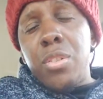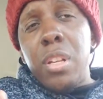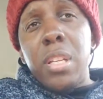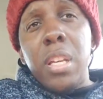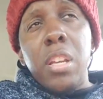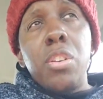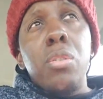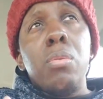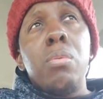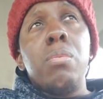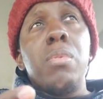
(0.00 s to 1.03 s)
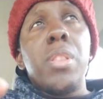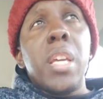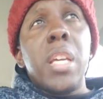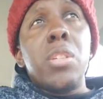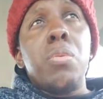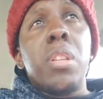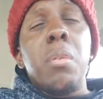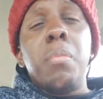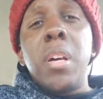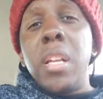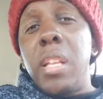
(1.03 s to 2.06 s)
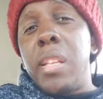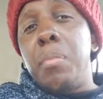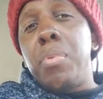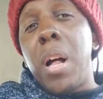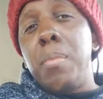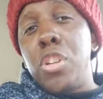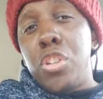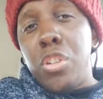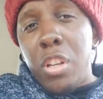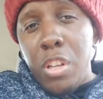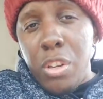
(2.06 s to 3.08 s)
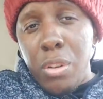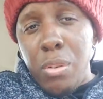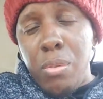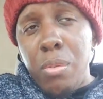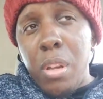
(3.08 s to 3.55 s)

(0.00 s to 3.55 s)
or they tend to do things with their money that they probably shouldn't do.